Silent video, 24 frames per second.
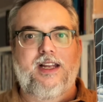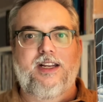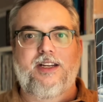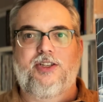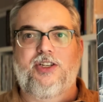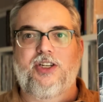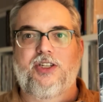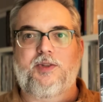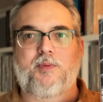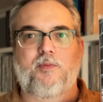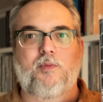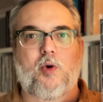
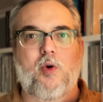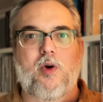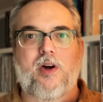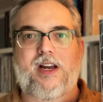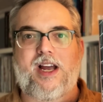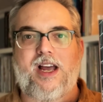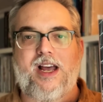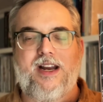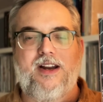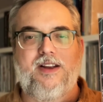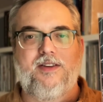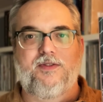Just more
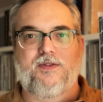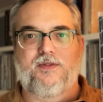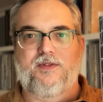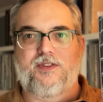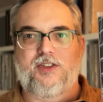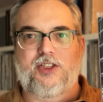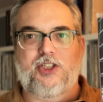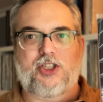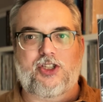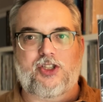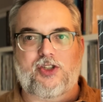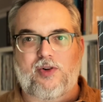kind of
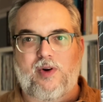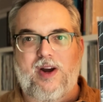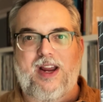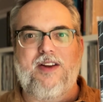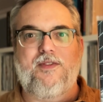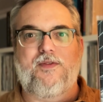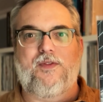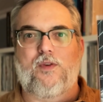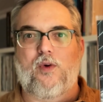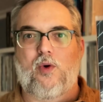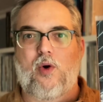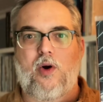
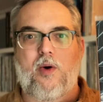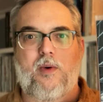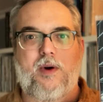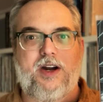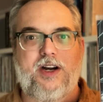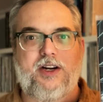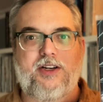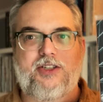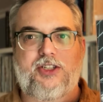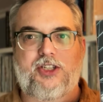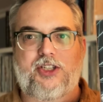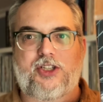
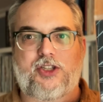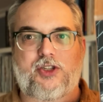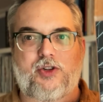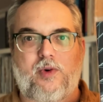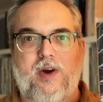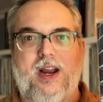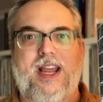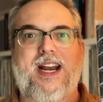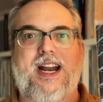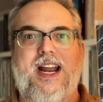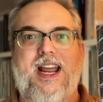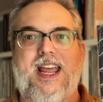straightforward,
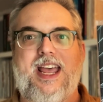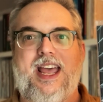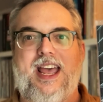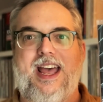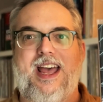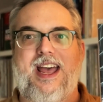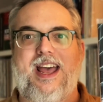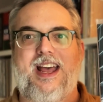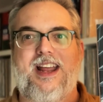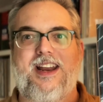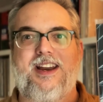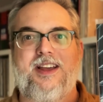straight
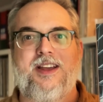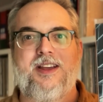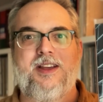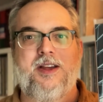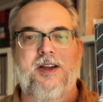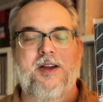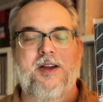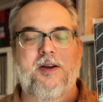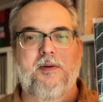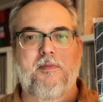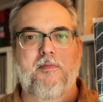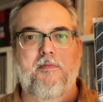ahead,
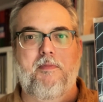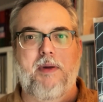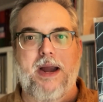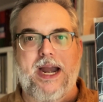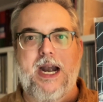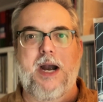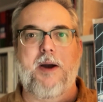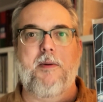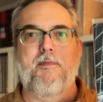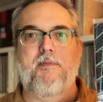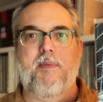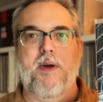
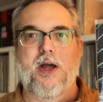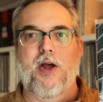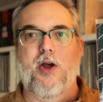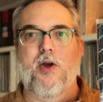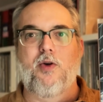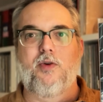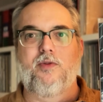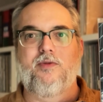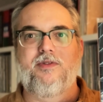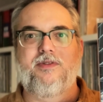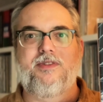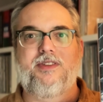bare
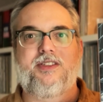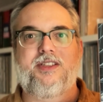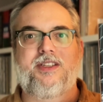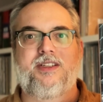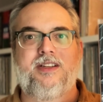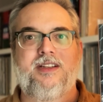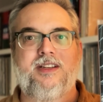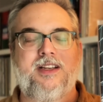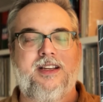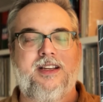bones,